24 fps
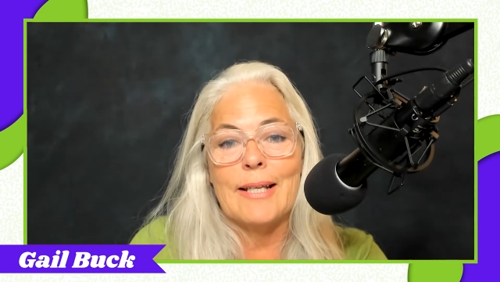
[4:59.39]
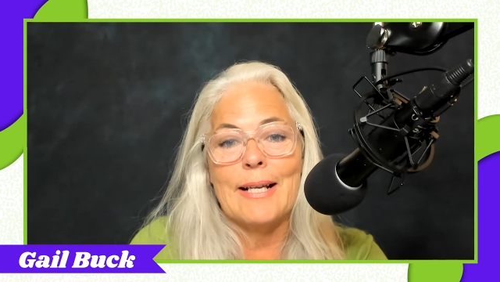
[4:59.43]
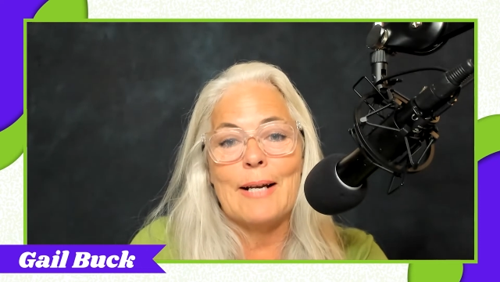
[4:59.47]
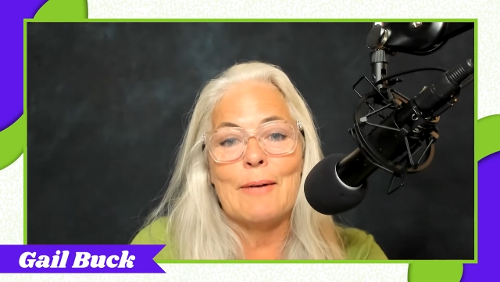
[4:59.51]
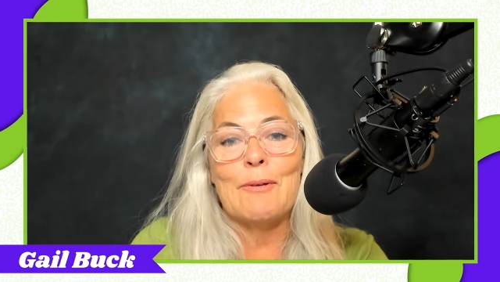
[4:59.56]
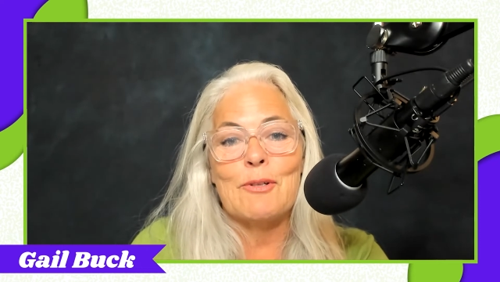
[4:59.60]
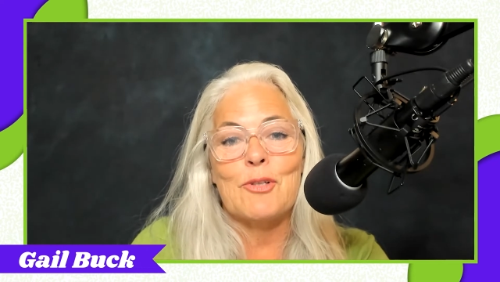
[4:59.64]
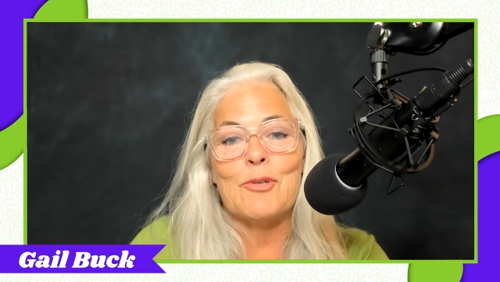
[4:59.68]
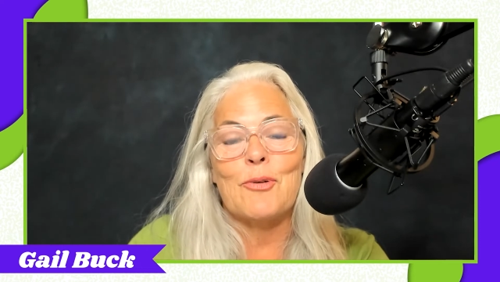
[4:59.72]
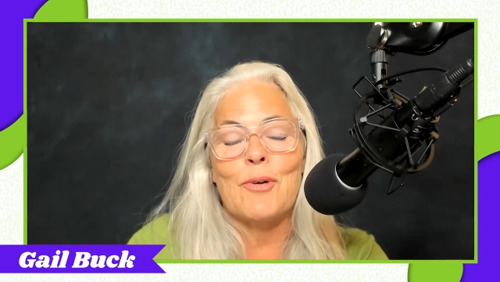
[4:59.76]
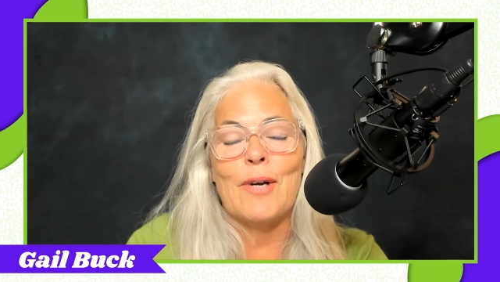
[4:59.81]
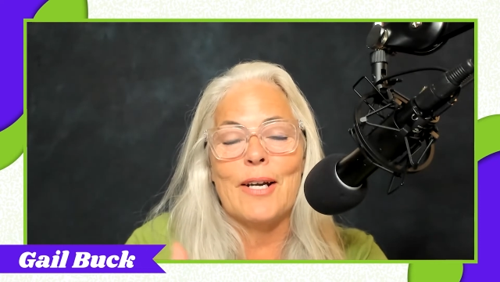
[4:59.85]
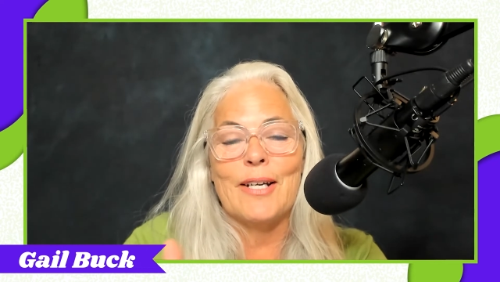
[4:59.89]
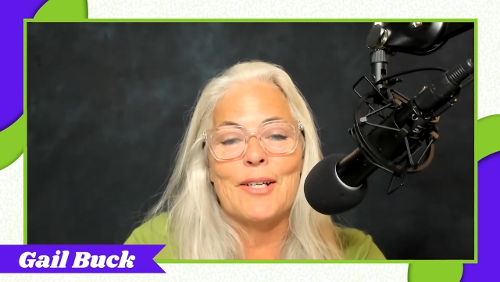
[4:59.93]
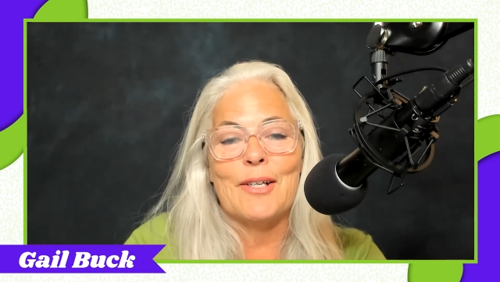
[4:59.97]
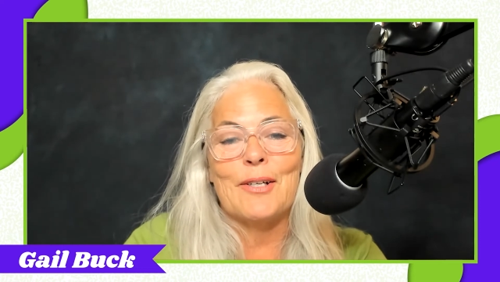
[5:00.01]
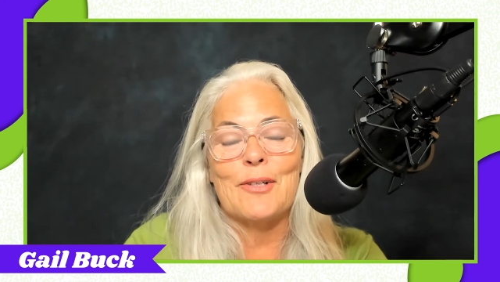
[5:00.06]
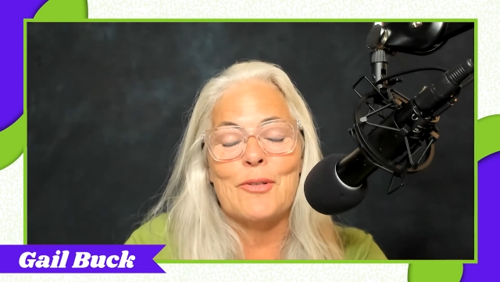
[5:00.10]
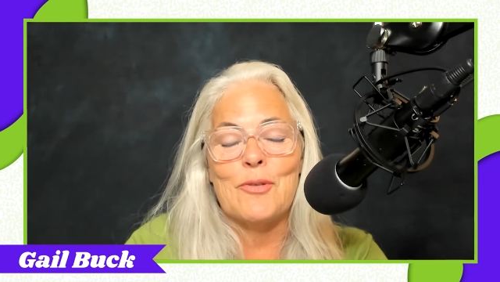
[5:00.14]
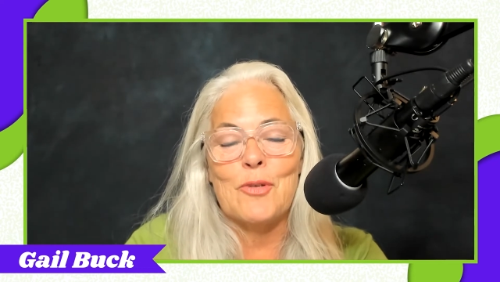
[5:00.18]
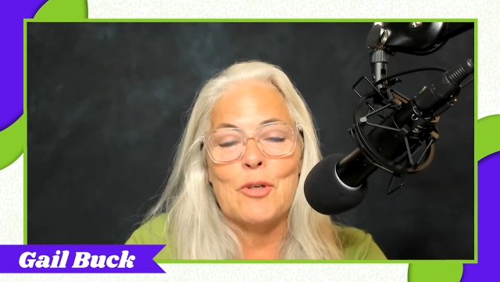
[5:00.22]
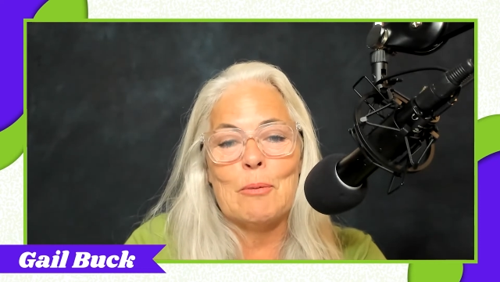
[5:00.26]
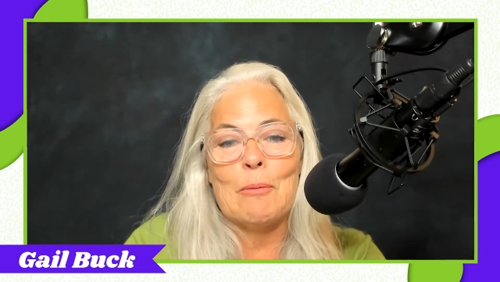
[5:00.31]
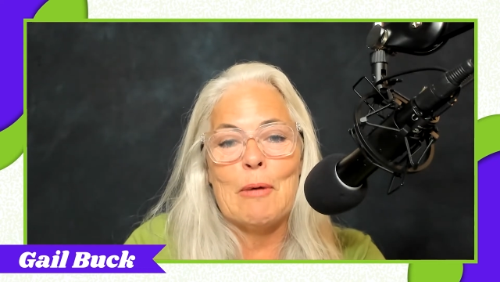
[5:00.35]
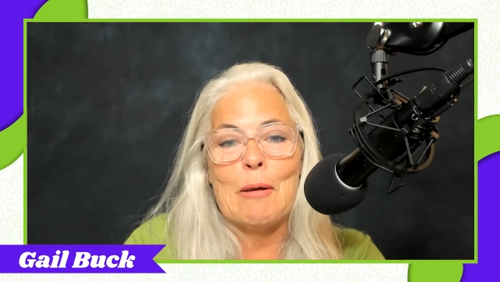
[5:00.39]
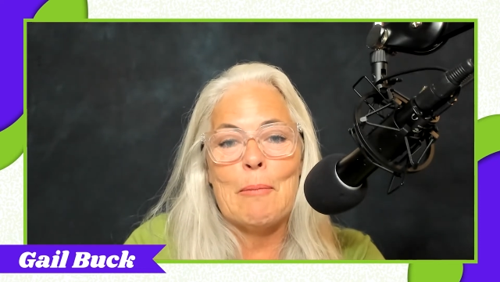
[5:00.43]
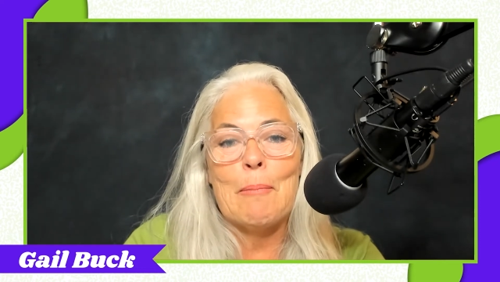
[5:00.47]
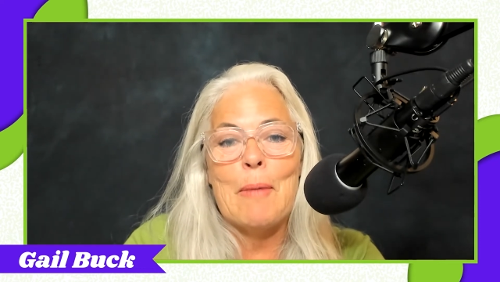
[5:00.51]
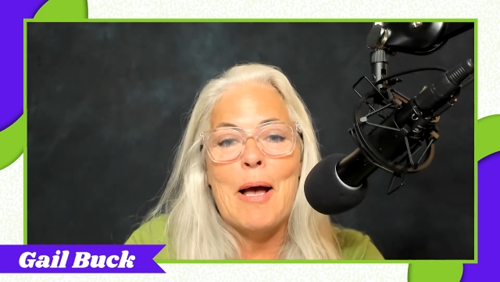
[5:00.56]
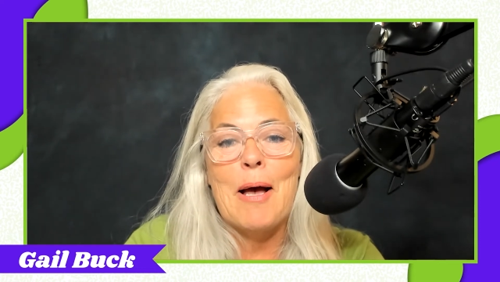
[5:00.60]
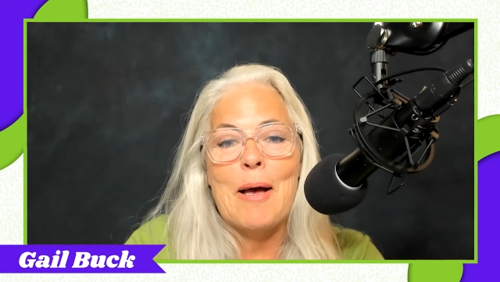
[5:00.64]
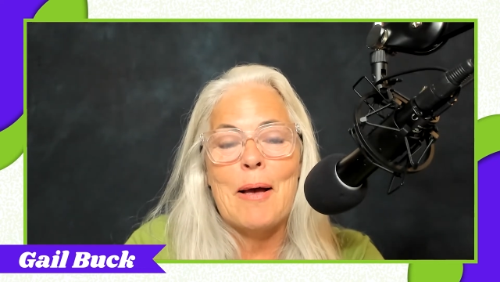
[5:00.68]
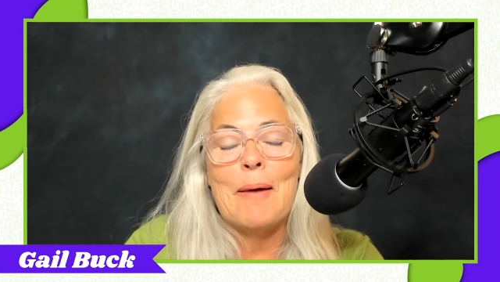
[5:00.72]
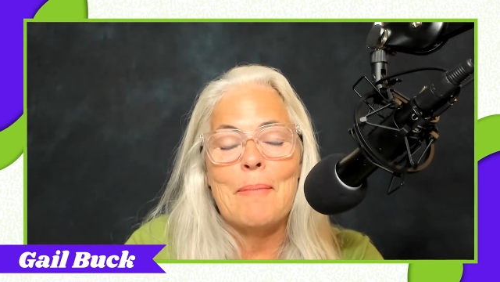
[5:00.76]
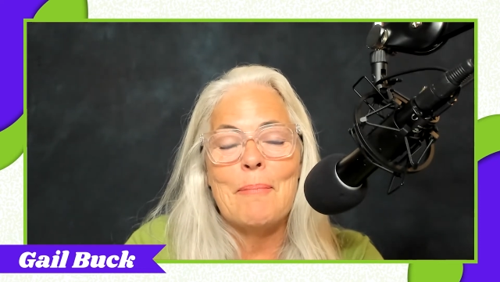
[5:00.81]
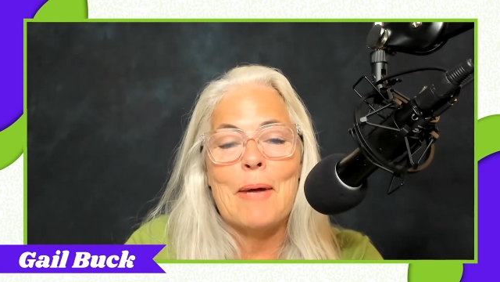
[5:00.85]
and I was trying to control my
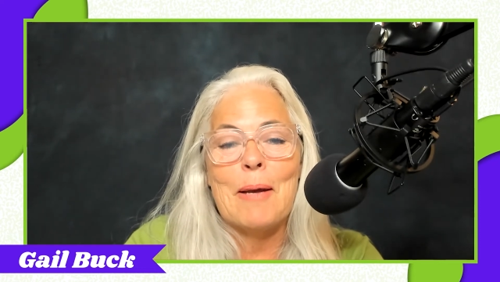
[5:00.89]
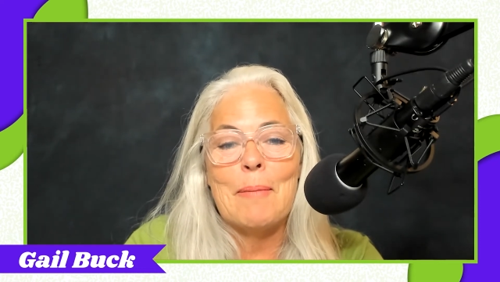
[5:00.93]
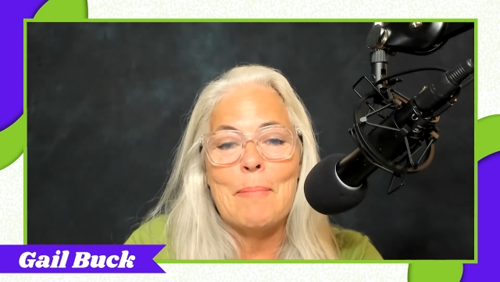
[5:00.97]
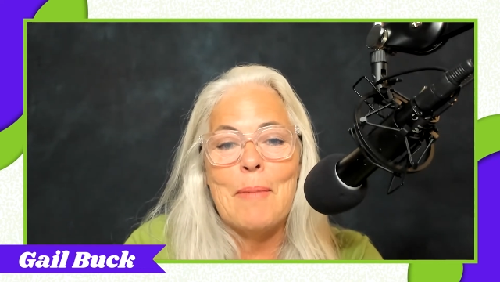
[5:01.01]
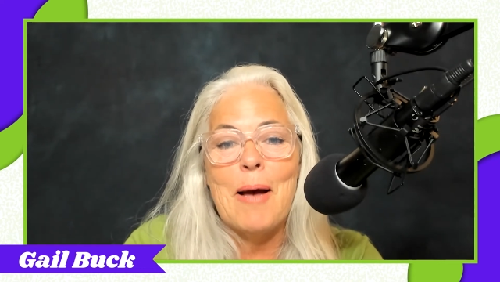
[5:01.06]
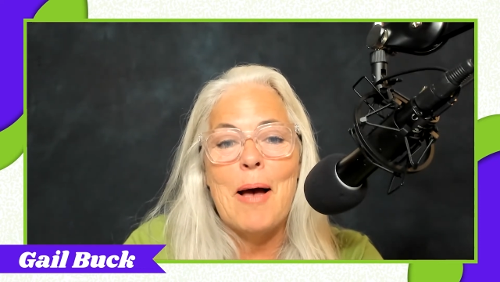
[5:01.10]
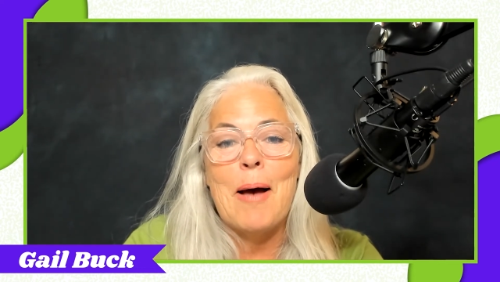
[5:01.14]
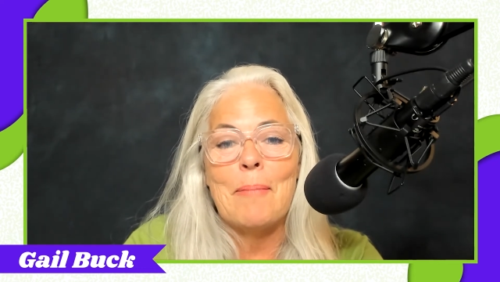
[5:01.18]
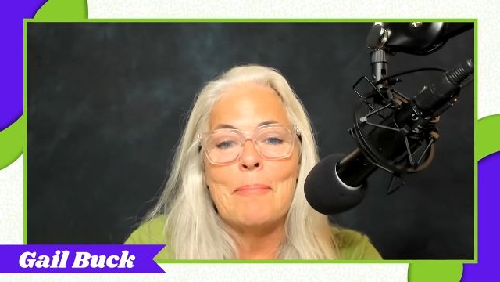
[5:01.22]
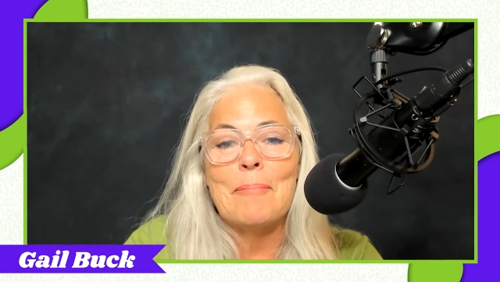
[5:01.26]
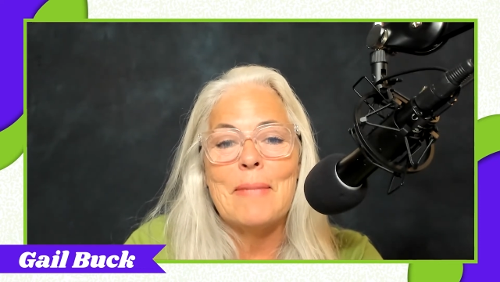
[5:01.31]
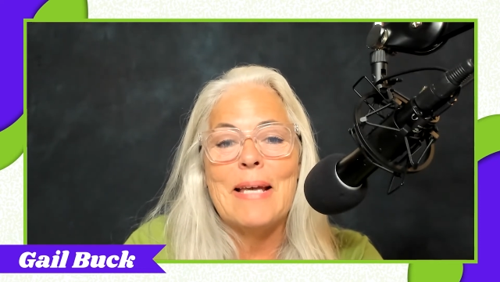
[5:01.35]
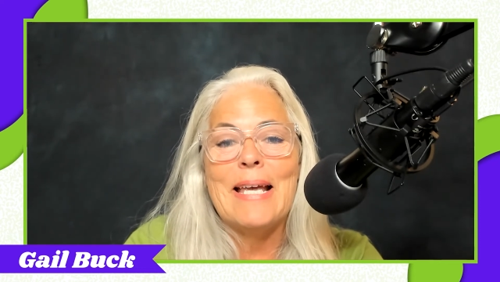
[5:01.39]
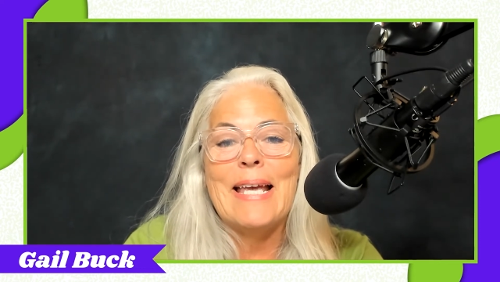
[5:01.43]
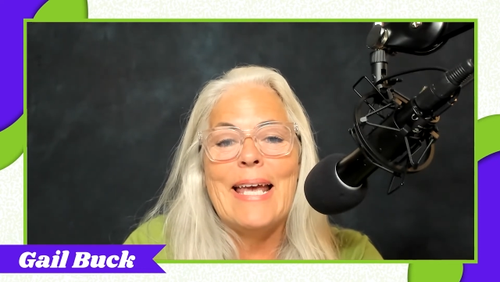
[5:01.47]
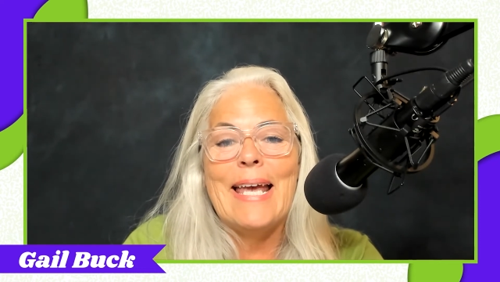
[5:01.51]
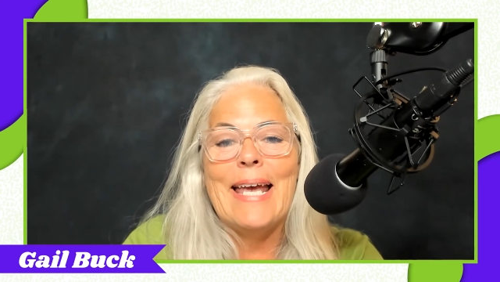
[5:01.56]
mom.